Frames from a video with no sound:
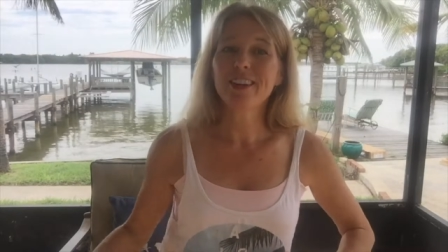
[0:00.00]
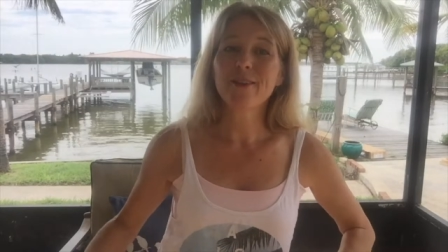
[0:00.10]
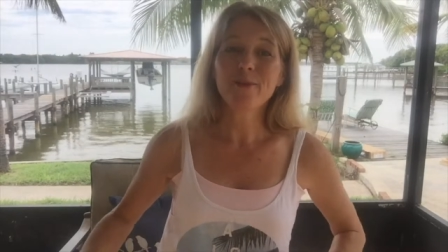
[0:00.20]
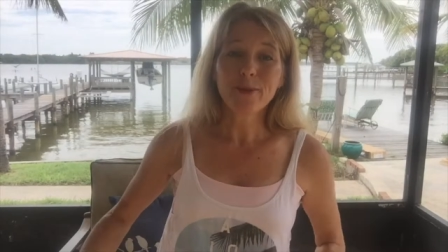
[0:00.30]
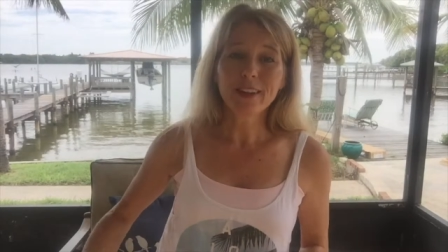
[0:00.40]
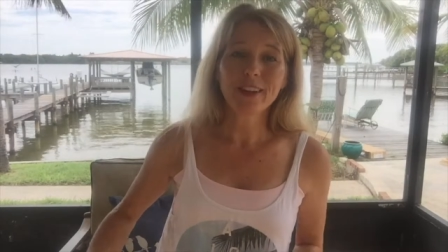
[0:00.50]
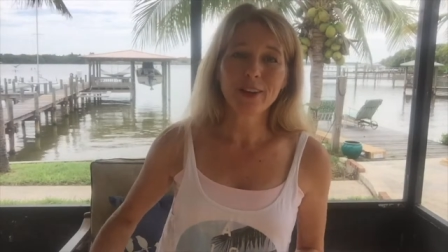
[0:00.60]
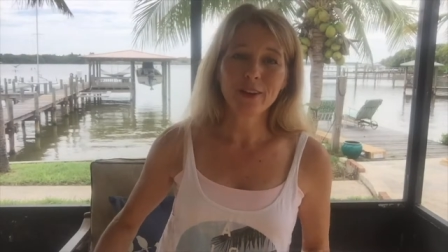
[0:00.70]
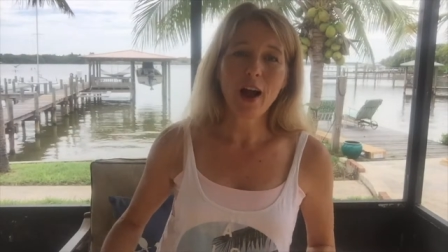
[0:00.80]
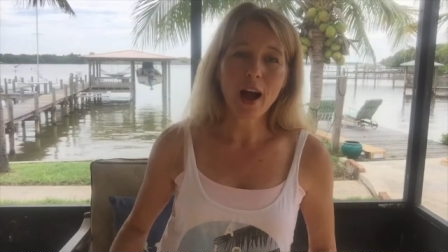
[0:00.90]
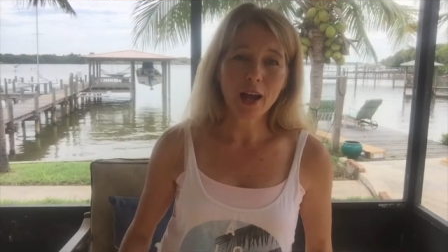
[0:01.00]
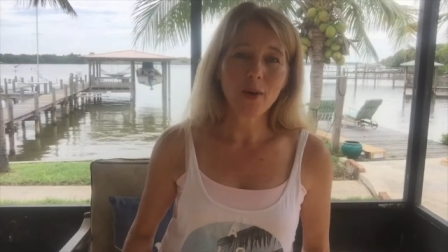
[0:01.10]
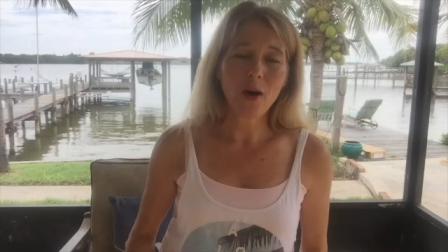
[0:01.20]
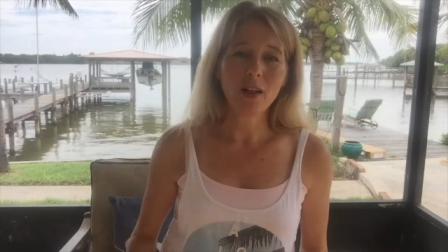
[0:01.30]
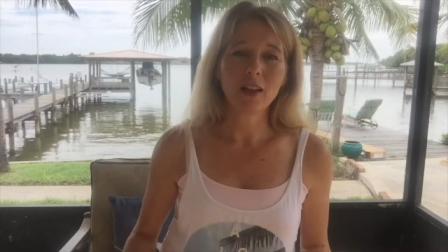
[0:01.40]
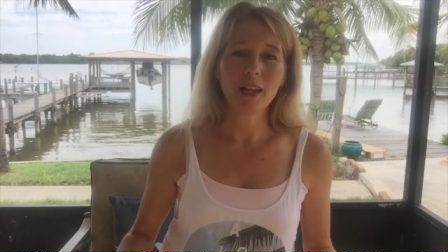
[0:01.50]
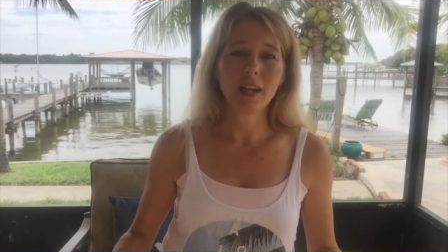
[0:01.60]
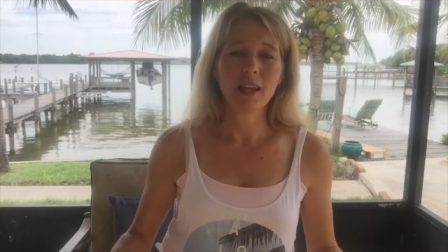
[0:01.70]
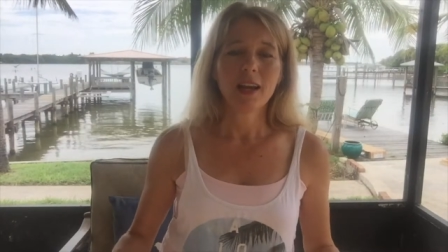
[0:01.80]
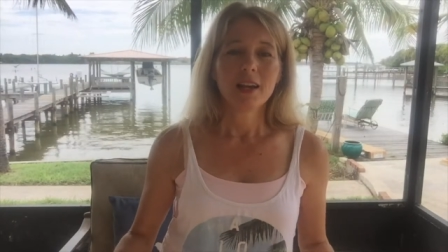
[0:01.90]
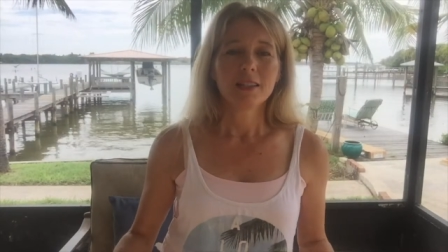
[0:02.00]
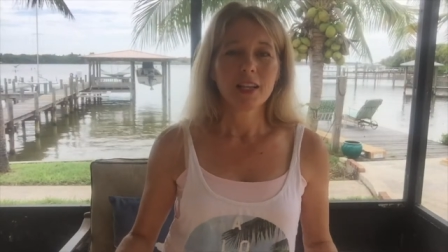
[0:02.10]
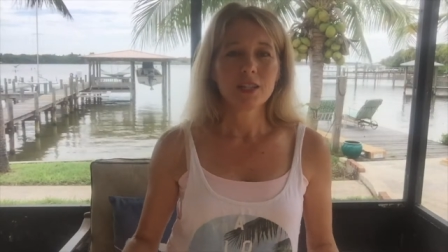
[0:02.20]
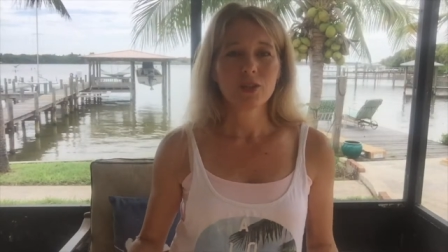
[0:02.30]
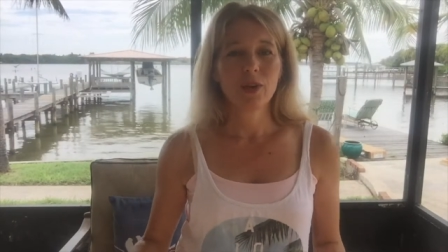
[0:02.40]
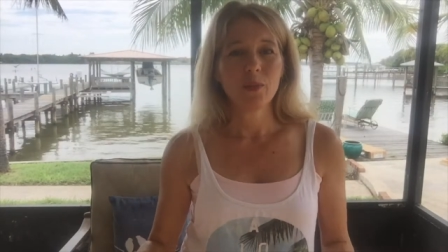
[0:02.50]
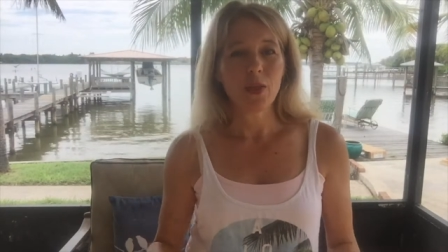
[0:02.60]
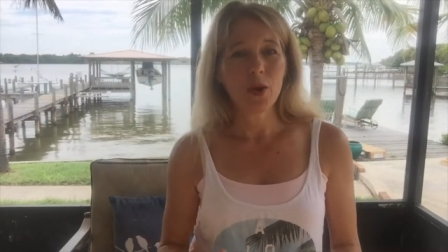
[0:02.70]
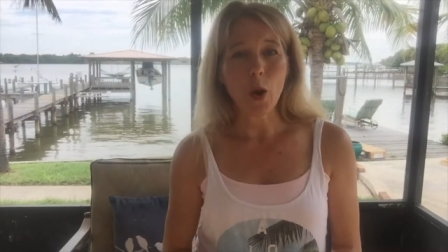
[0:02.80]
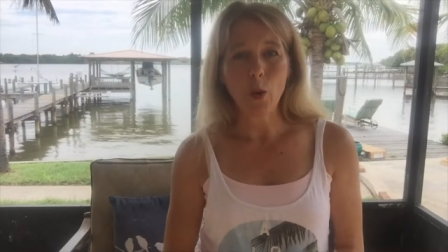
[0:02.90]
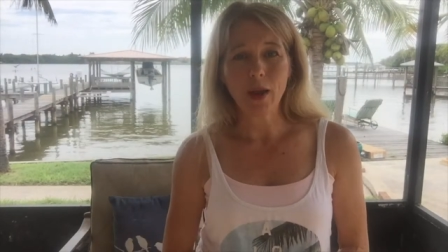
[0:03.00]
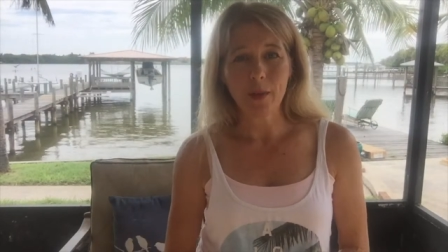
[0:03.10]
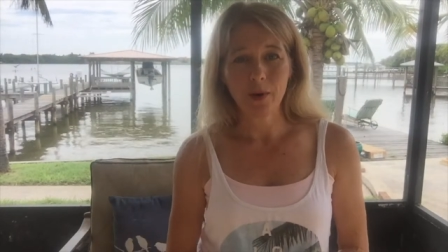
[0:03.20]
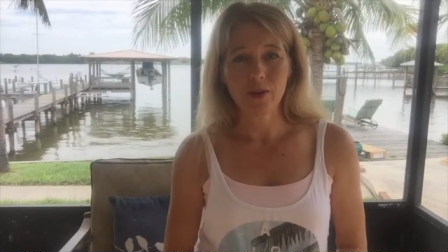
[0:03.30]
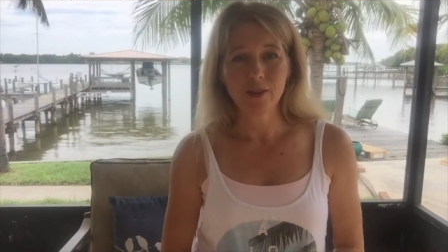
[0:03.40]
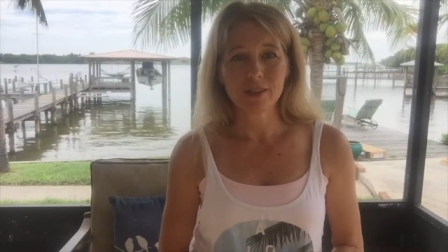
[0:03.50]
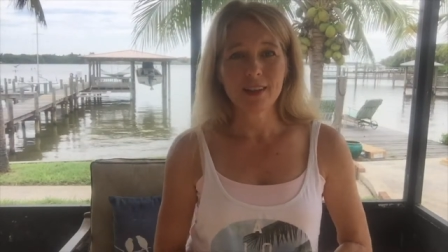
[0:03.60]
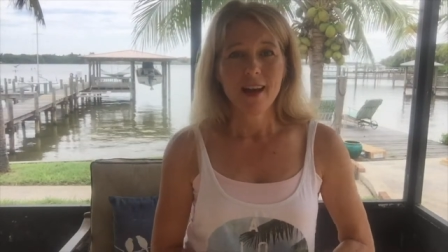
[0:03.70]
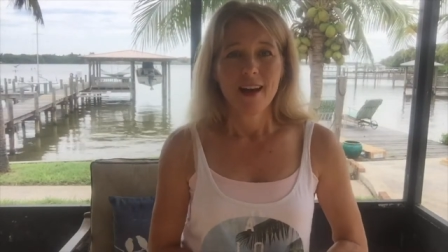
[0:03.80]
You get a really good high quality sunscreen with no chemicals.